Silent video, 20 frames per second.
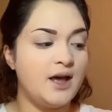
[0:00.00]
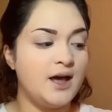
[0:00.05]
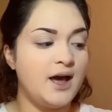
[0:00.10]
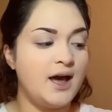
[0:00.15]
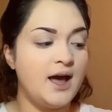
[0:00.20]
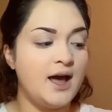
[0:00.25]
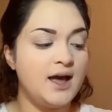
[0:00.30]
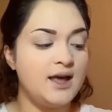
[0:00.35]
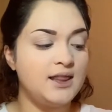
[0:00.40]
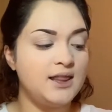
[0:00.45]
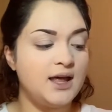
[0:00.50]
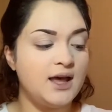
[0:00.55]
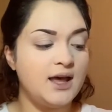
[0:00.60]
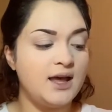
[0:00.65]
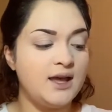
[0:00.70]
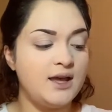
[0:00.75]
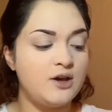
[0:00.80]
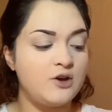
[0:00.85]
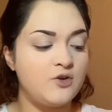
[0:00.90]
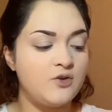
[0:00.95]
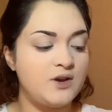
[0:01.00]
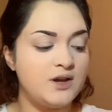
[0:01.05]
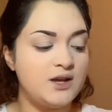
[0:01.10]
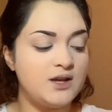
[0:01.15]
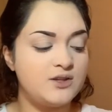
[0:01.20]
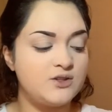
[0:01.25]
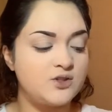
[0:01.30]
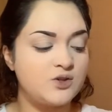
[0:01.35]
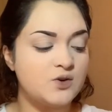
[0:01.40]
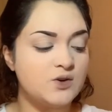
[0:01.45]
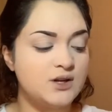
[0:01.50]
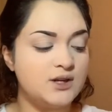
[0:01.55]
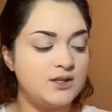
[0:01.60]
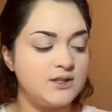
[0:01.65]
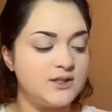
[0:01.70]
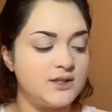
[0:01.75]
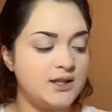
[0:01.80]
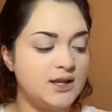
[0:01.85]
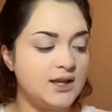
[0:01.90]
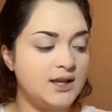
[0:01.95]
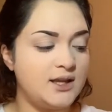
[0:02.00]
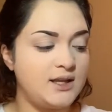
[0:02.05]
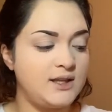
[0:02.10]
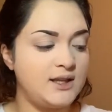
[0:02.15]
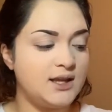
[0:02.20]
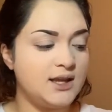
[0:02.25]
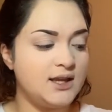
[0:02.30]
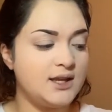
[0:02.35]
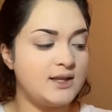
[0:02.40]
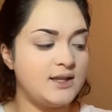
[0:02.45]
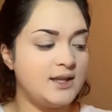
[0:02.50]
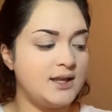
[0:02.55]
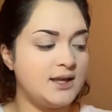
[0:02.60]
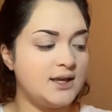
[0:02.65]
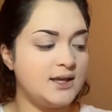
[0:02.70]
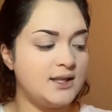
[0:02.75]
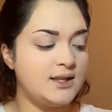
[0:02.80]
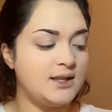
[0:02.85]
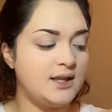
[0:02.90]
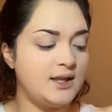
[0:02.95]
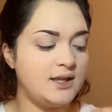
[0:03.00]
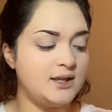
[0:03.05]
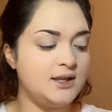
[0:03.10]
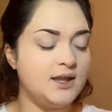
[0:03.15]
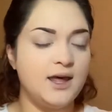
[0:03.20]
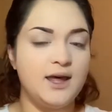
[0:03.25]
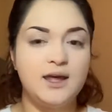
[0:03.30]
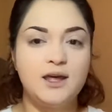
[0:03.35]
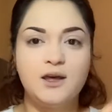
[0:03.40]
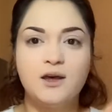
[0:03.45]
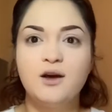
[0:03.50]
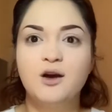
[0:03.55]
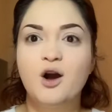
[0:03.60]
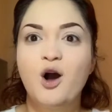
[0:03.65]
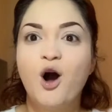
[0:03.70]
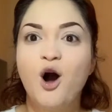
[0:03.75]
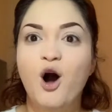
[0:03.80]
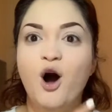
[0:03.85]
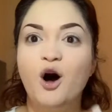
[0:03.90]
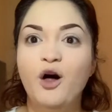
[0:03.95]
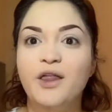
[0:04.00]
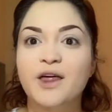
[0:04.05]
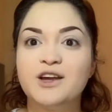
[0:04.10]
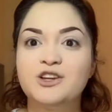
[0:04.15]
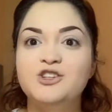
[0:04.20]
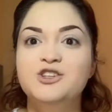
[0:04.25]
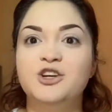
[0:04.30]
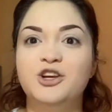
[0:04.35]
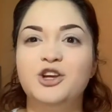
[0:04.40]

highlight, crease, crease, lid, lid, lid, lid, like all that shit.